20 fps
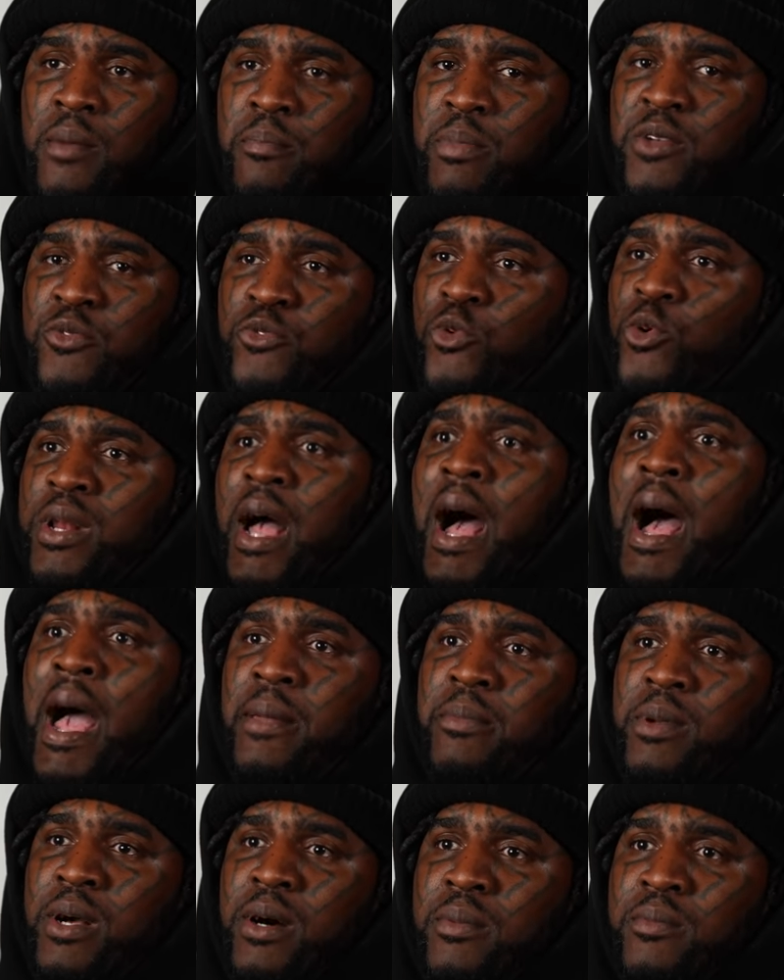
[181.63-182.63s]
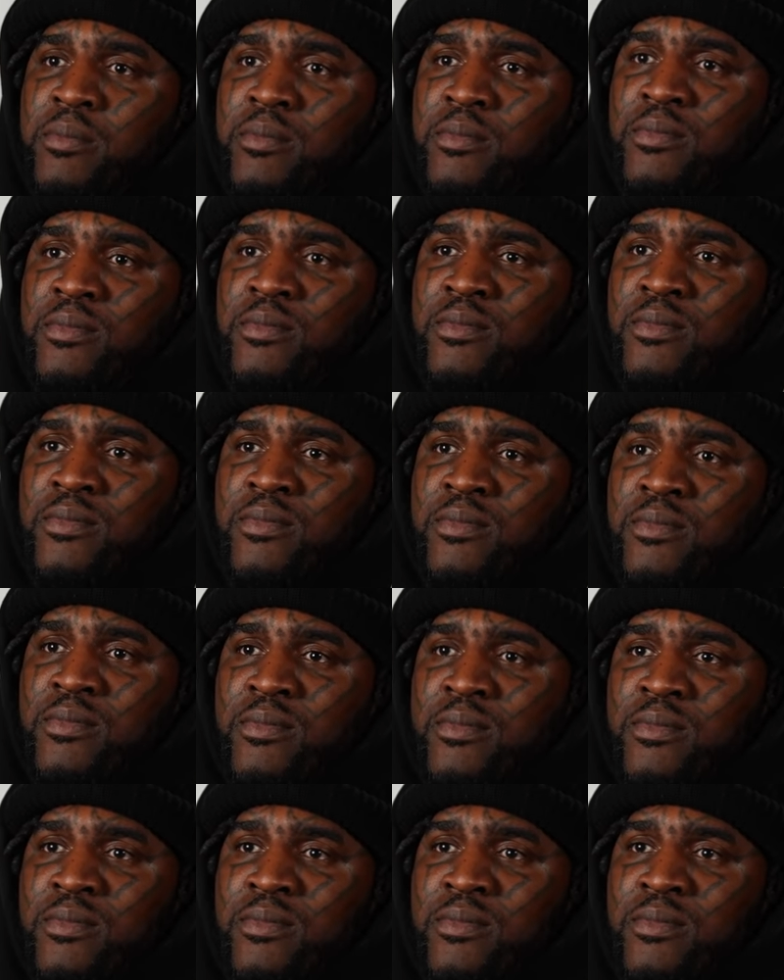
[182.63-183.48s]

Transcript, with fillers: before the hype come. Mm-hmm.